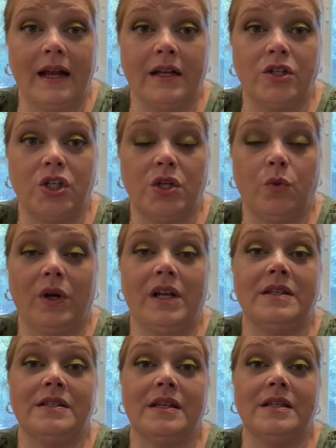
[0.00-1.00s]
and she
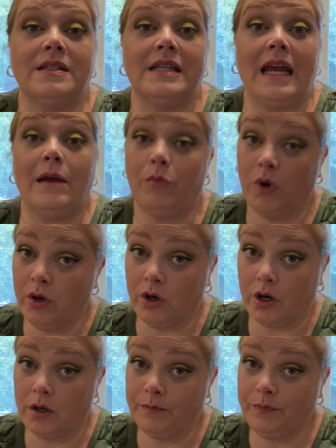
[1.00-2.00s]
witnesses a
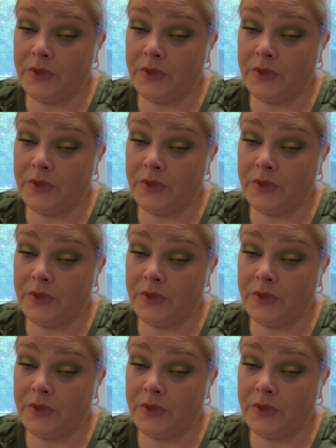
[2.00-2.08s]
murder.